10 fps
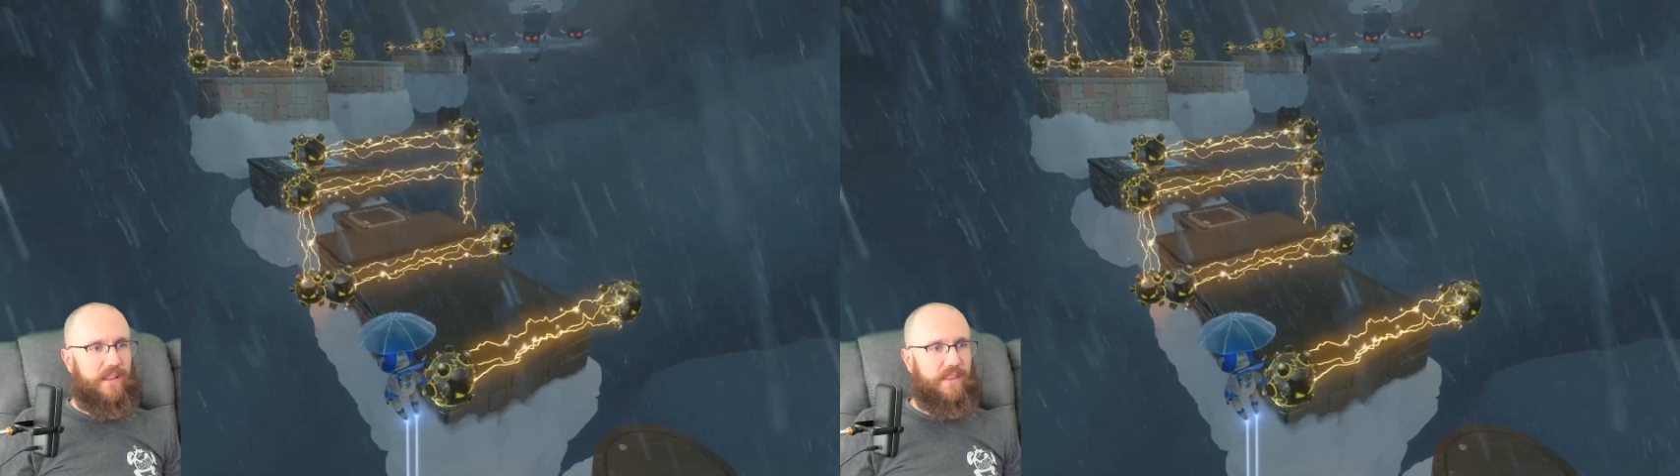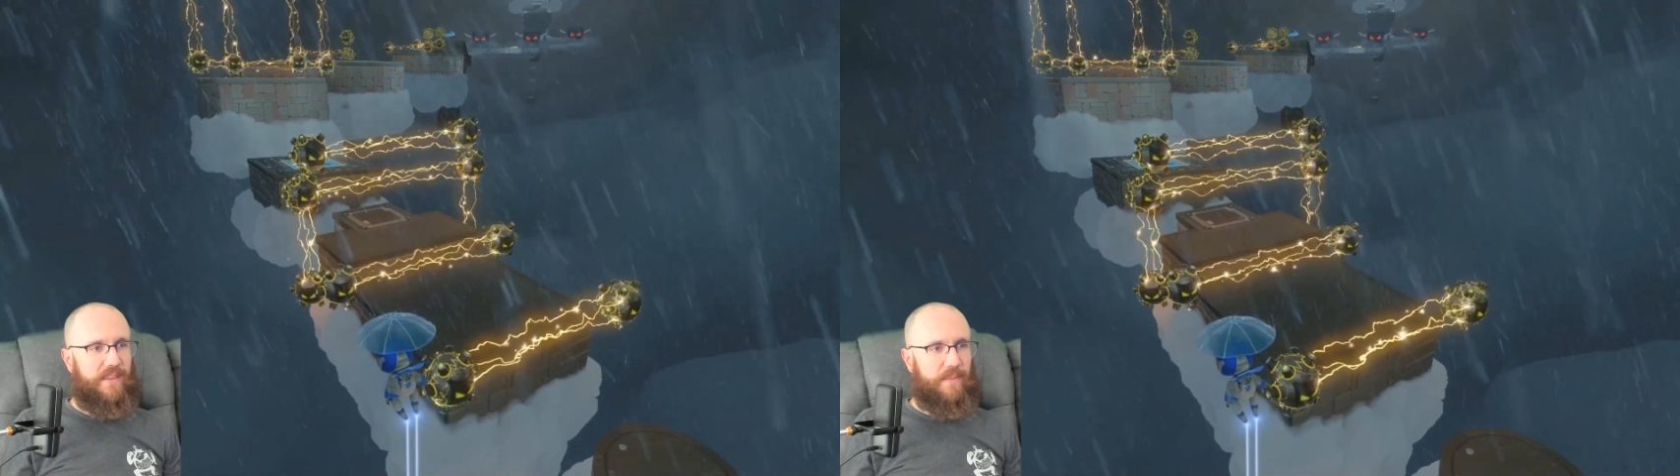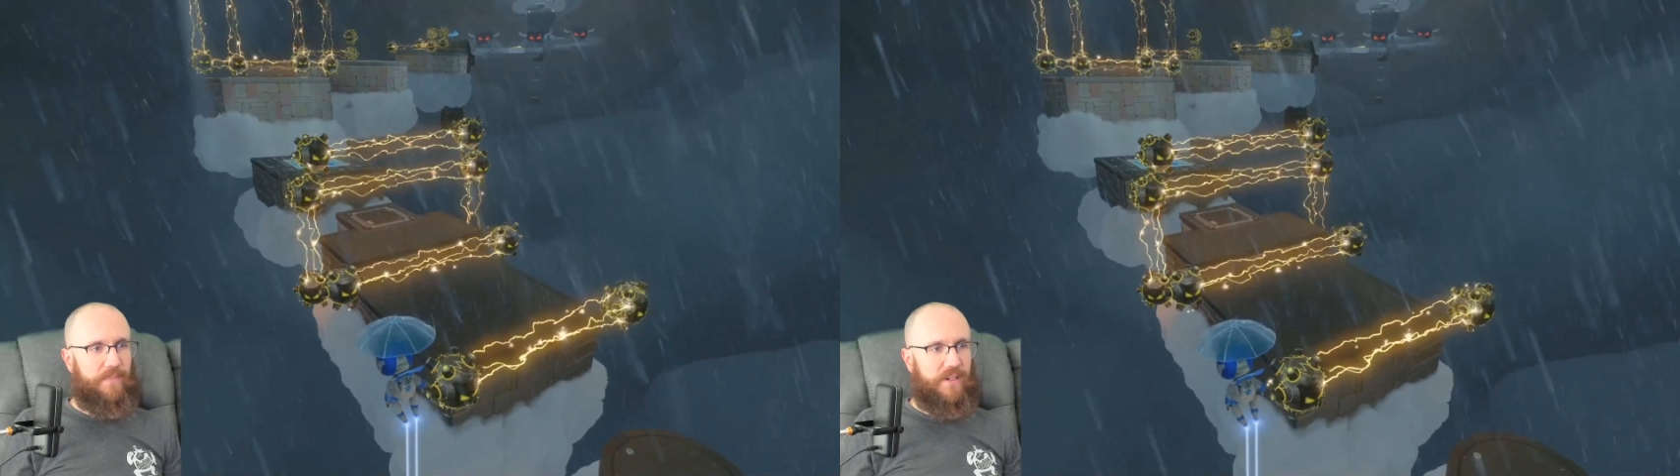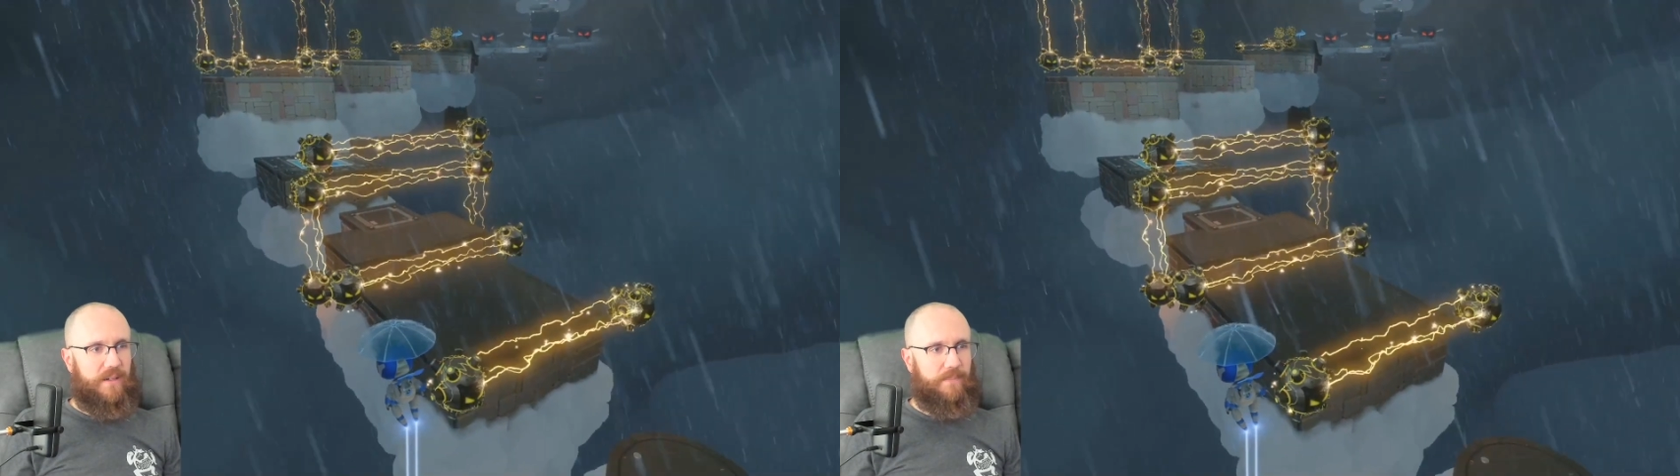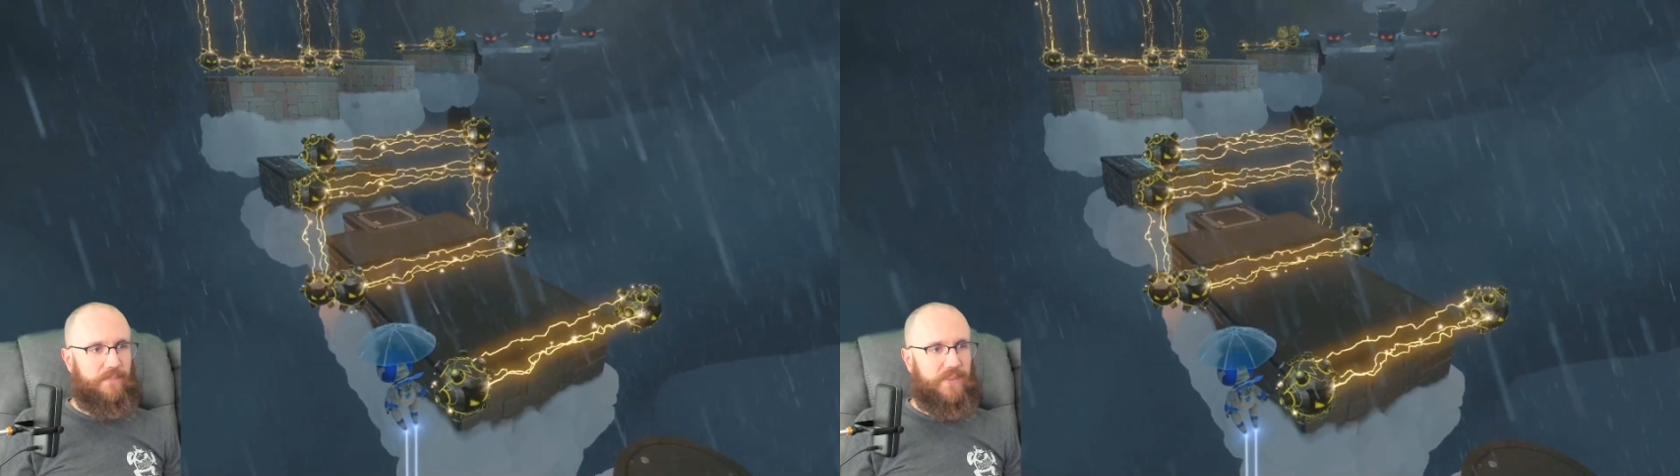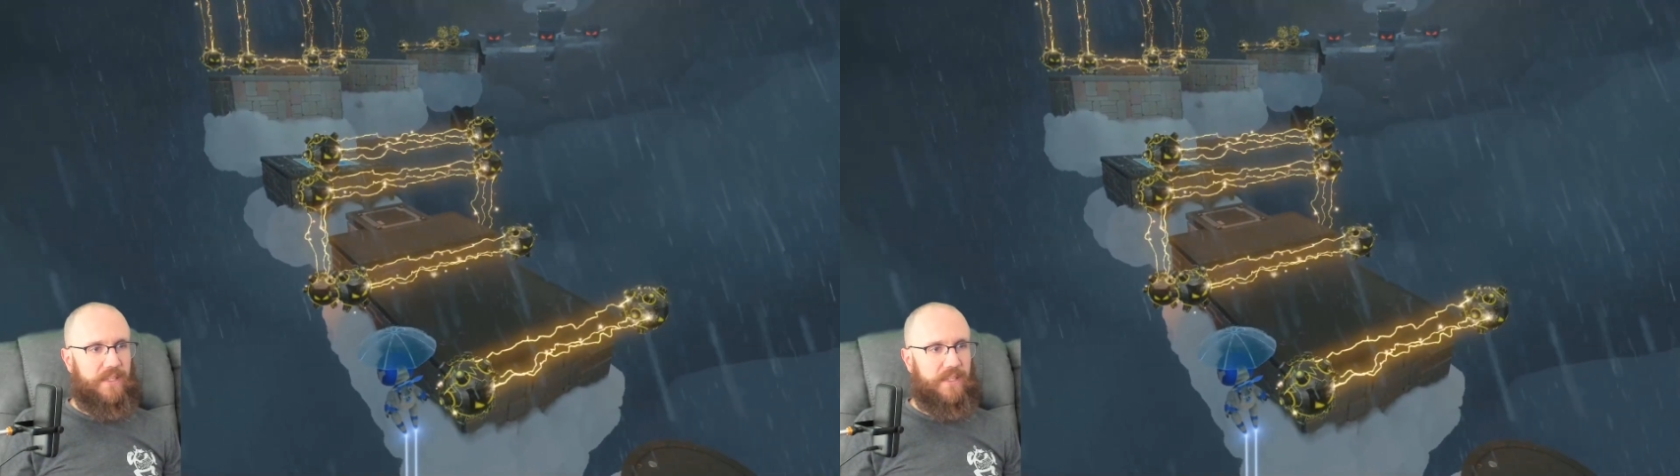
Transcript: that bomb.